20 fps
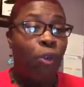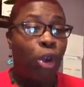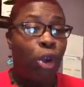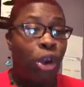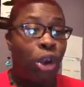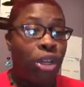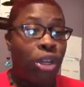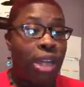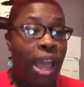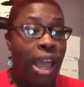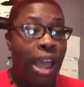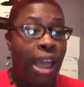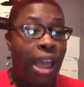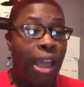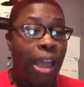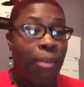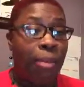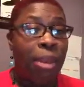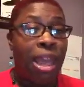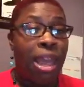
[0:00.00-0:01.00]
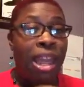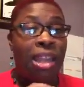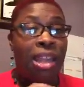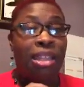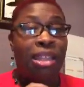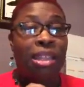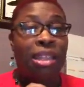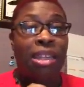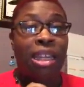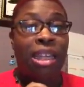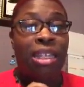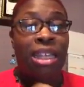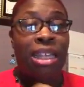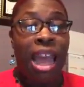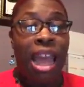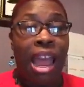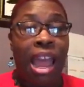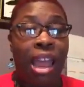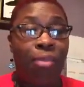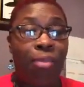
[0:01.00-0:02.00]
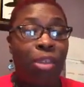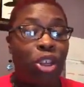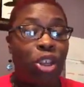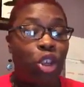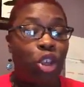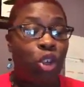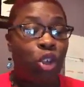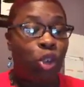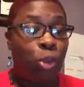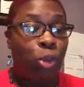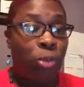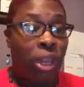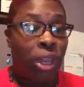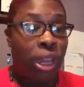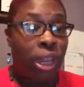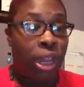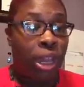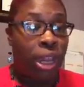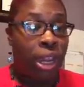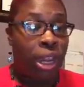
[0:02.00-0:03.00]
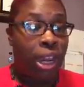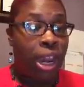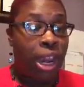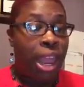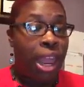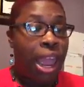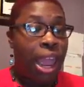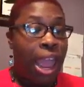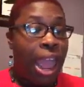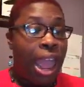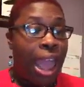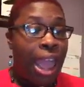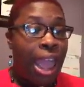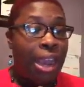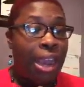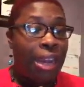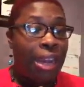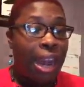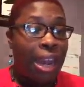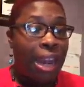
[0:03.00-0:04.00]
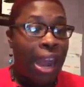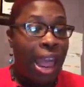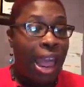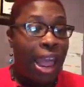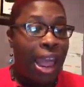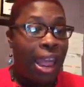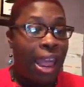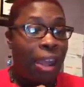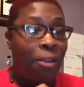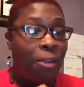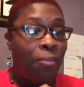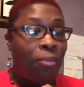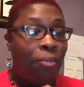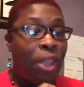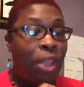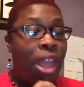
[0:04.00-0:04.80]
for your time. The time that you spend, hey, Nene,